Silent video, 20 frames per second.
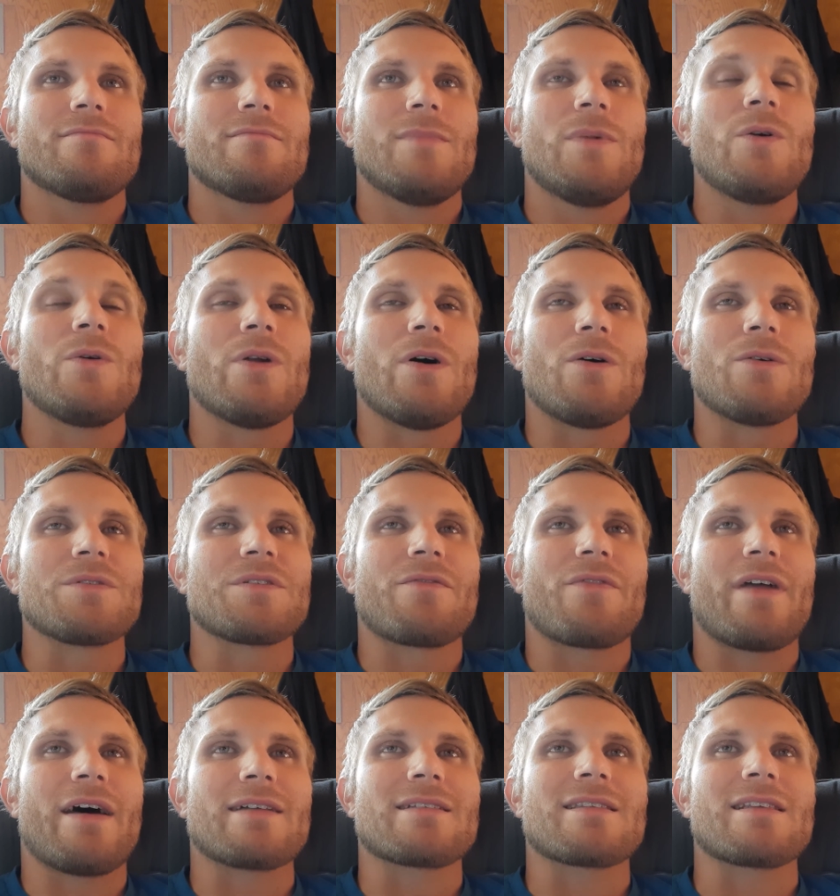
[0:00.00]
who knows
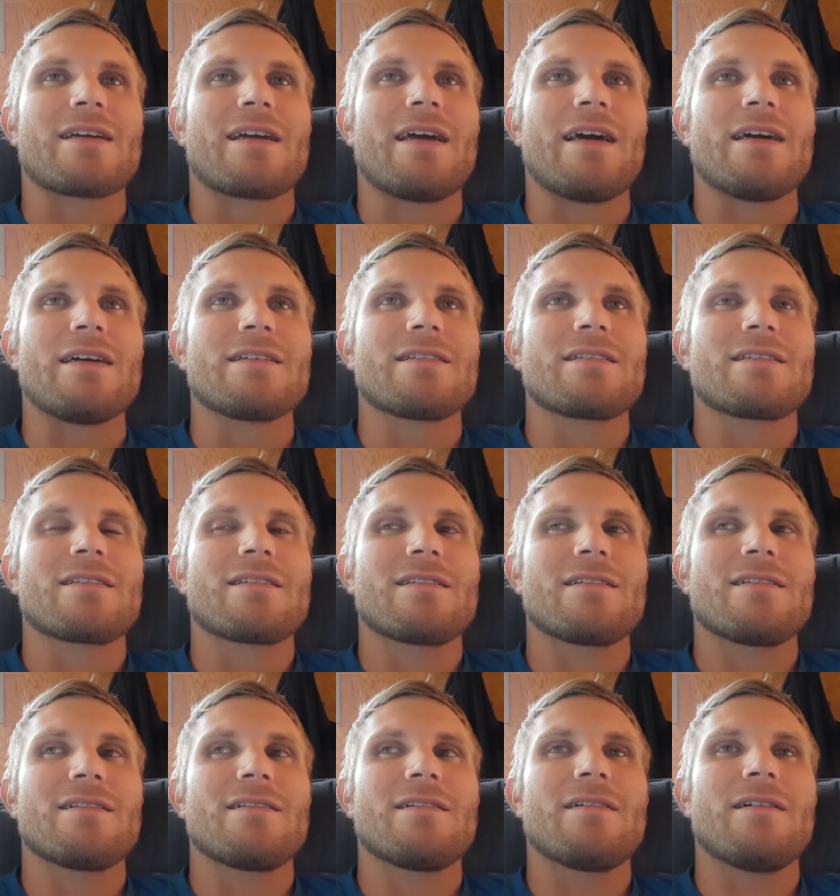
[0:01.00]
if that's the case.
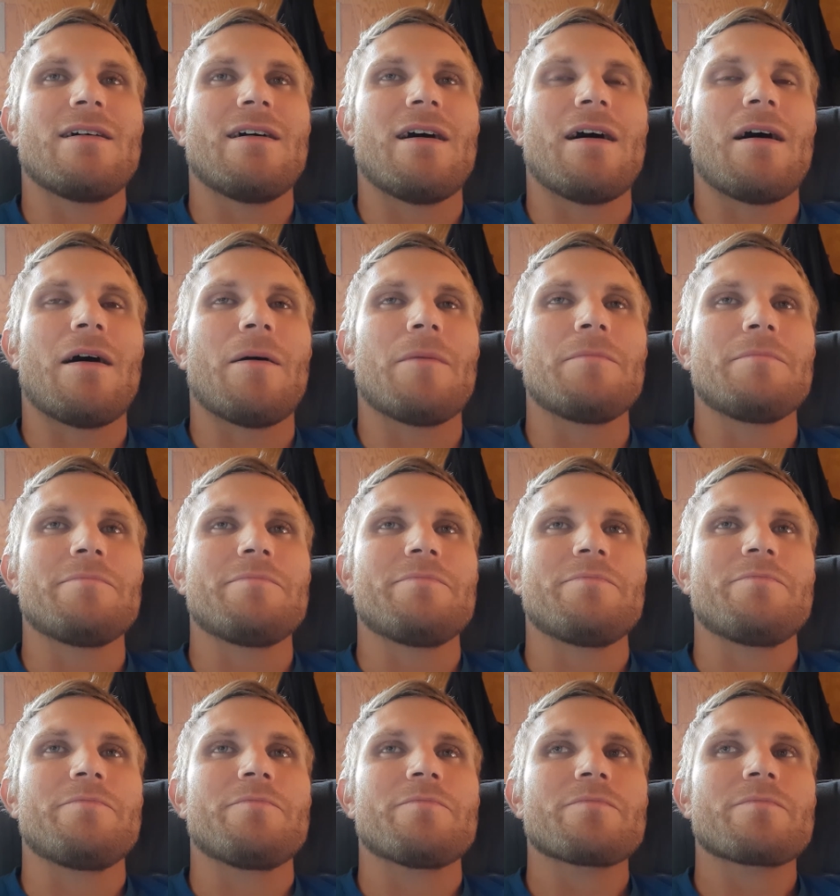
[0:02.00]

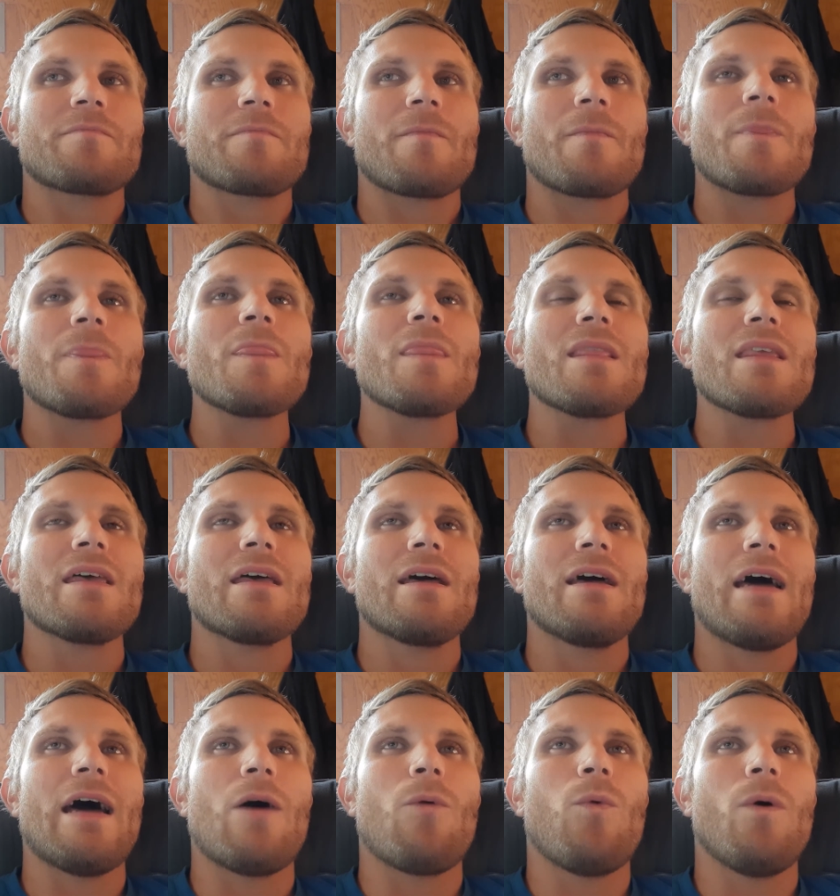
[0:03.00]

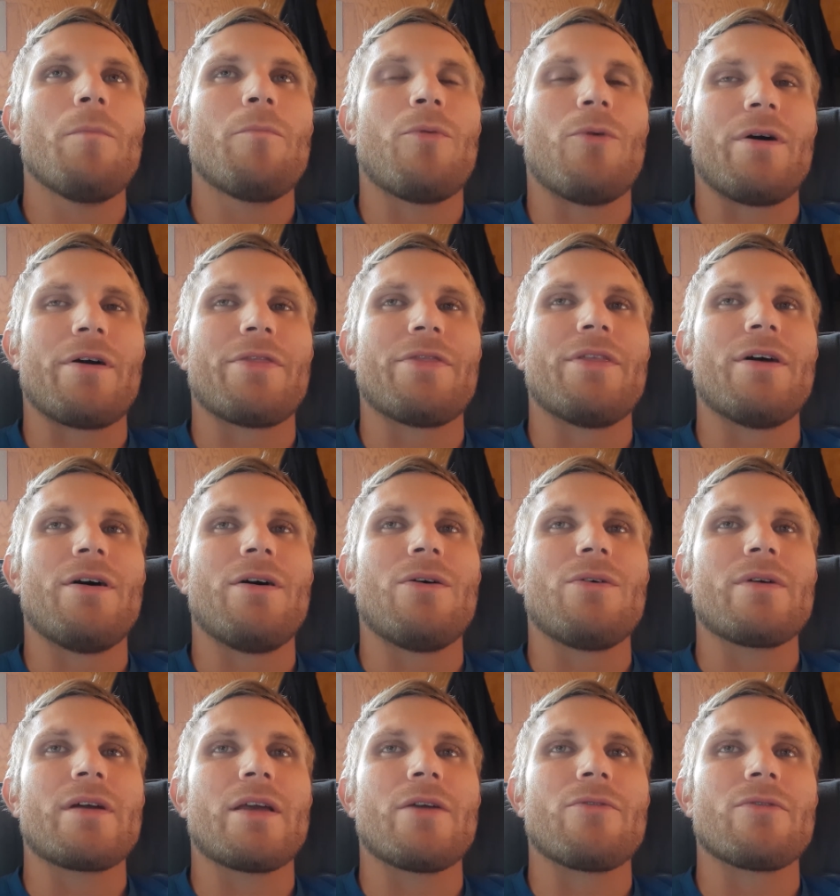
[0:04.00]
At one point,
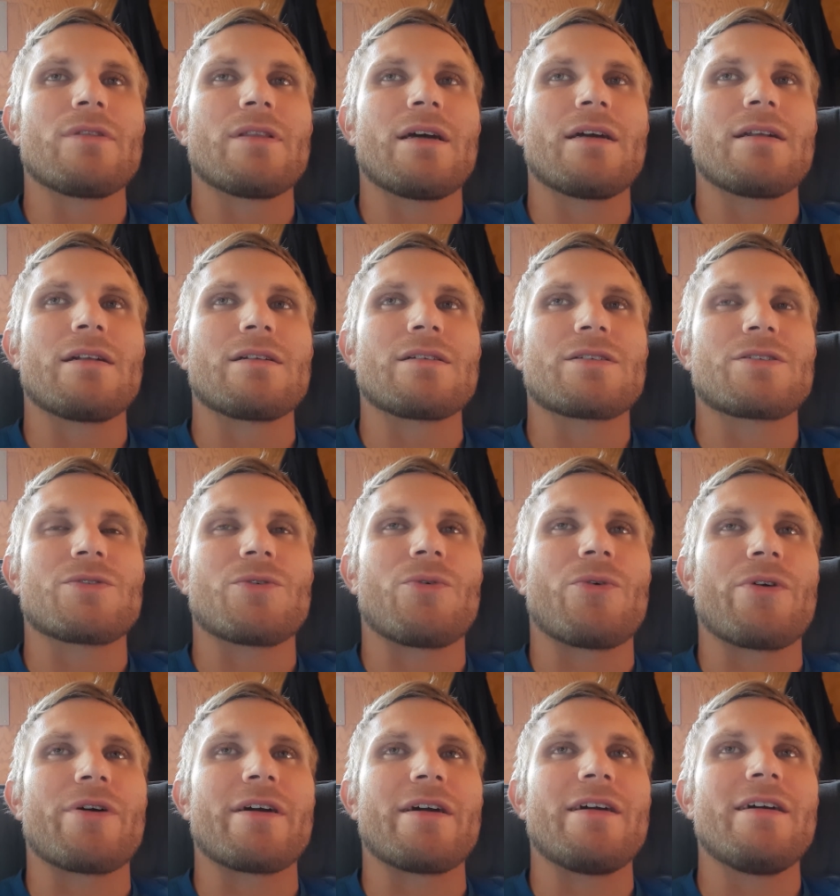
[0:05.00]
though, he related a
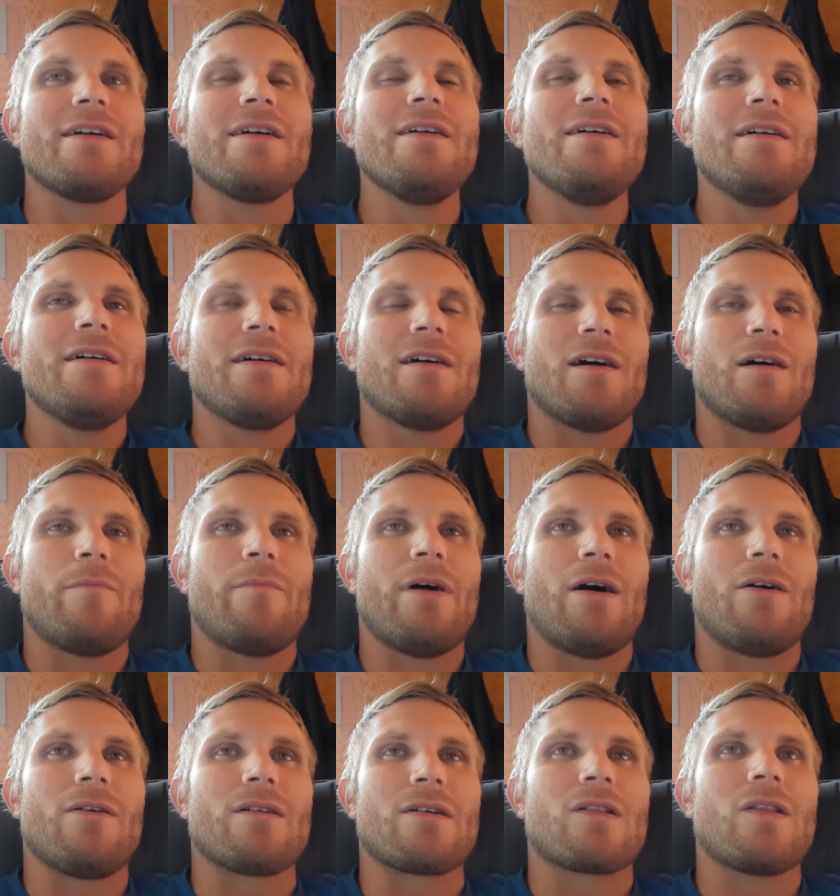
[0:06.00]
story
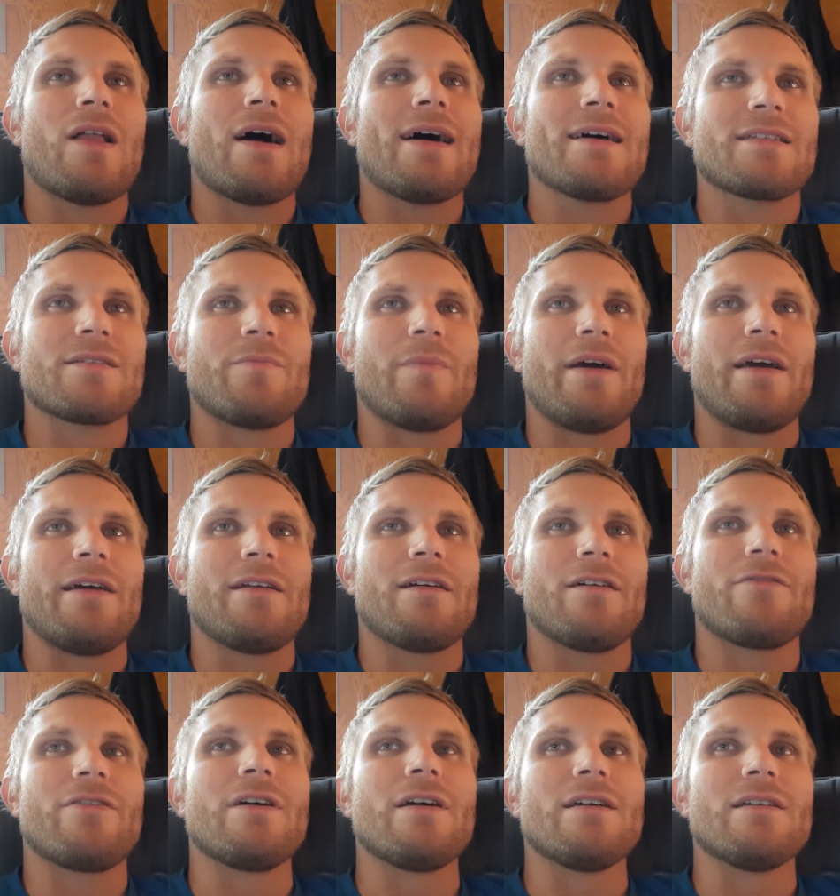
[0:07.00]
about a classmate
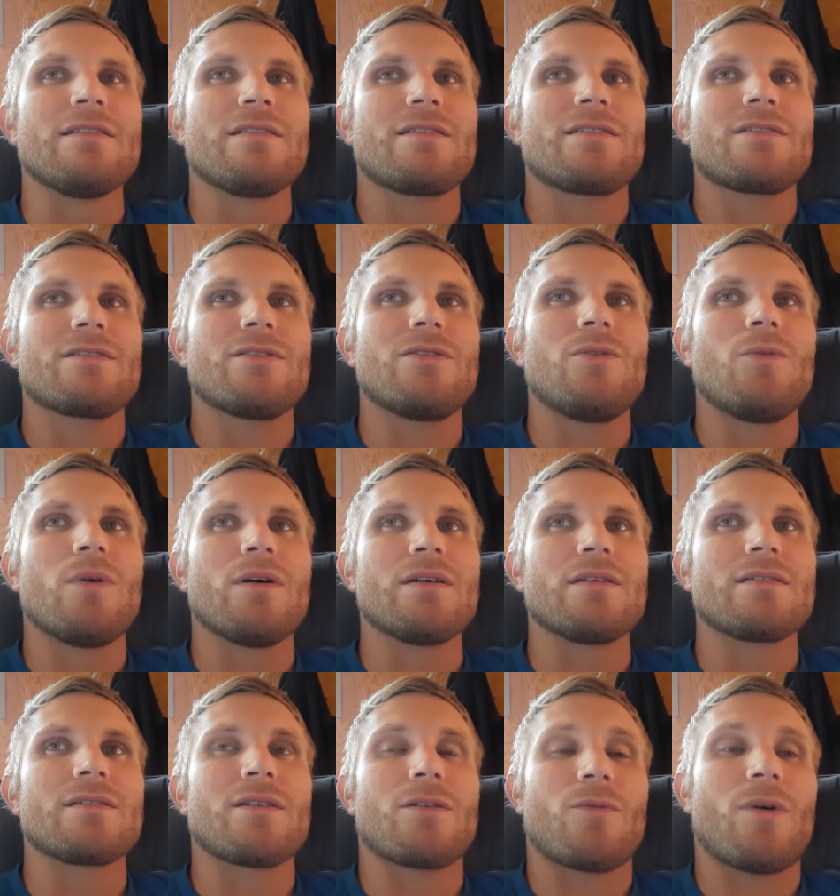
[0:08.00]
of his who
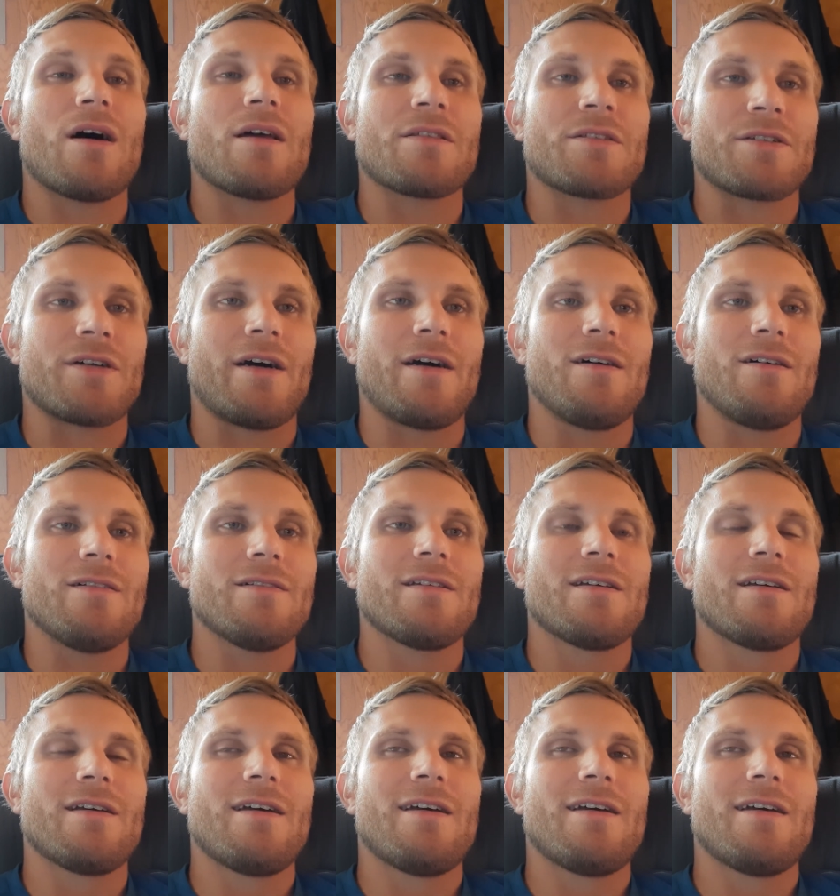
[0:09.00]
was a Rothschild.